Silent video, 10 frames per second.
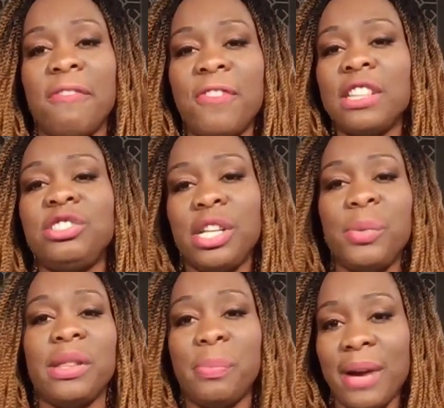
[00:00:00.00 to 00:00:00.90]
frustrated
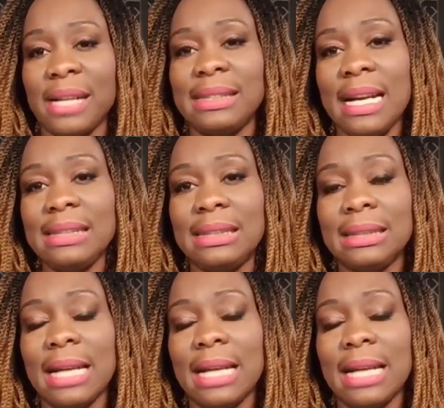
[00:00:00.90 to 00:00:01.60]
with the process